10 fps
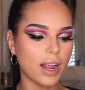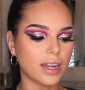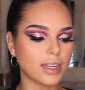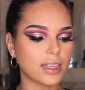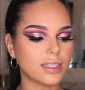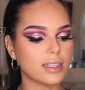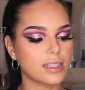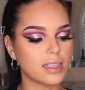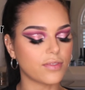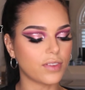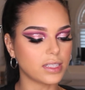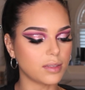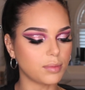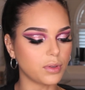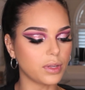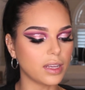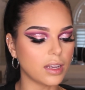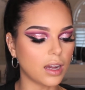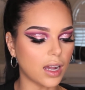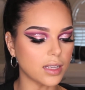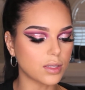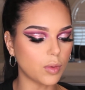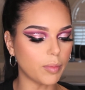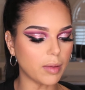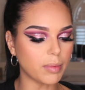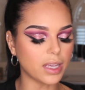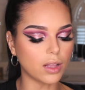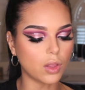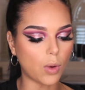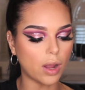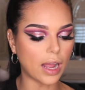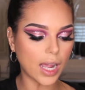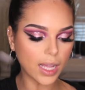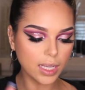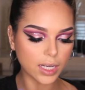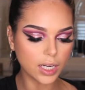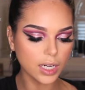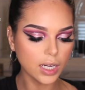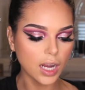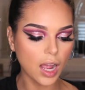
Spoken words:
and this is the Fenty Beauty Hustle Baby Kilowatt highlighter.